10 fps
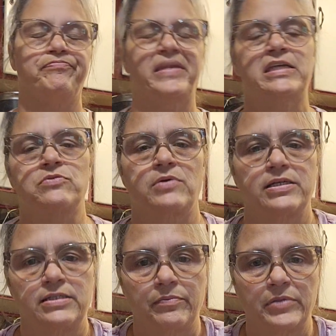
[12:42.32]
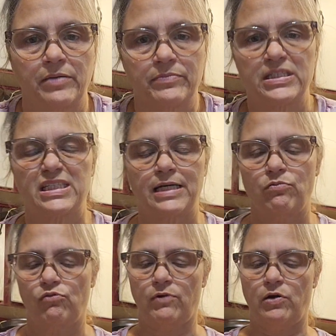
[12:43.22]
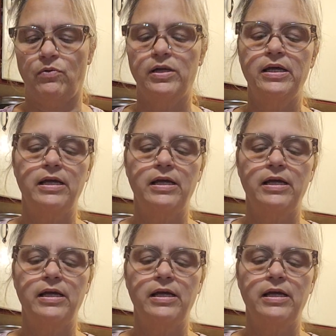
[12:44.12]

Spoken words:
That's what I dubbed them, stable row.